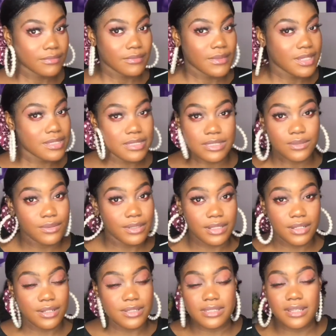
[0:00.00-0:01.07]
it's still here,
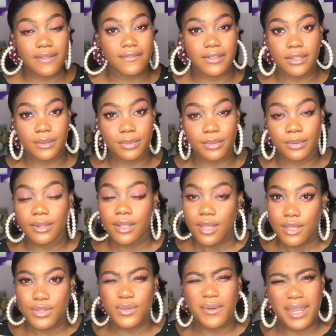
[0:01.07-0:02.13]
it's still available.
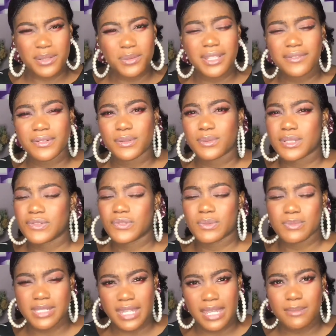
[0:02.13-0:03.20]
So I do giveaways from
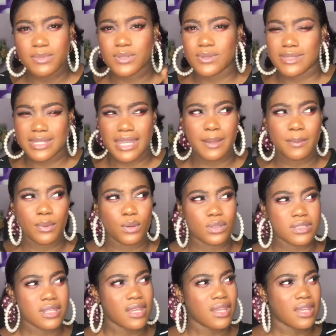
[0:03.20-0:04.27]
time to time, but
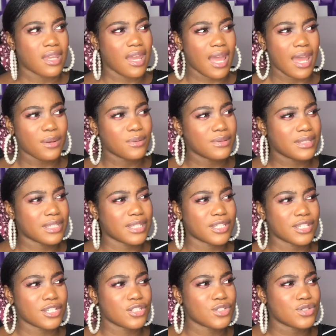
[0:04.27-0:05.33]
I don't think
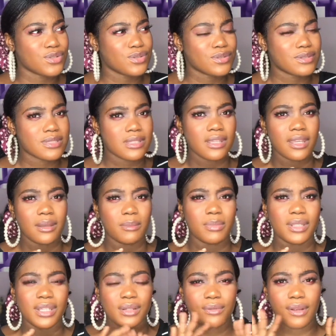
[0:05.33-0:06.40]
it should be
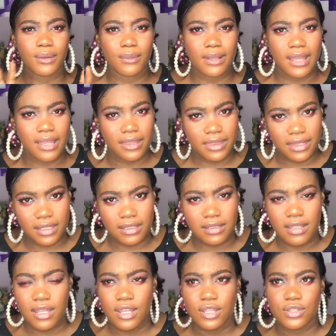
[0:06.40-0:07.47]
a regular thing.
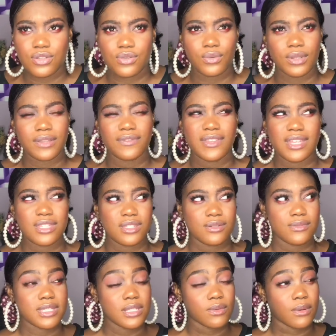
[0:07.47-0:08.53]
So if that's the
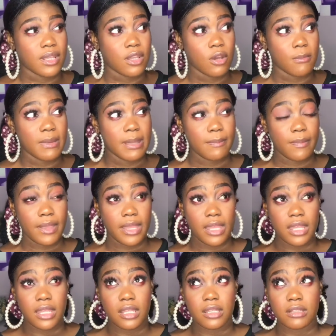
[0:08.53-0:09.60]
reason why you're on my
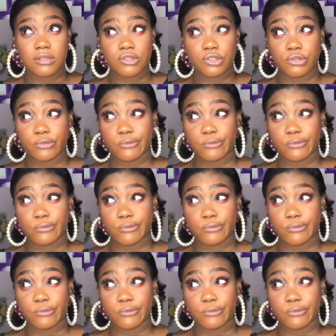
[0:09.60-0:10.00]
page,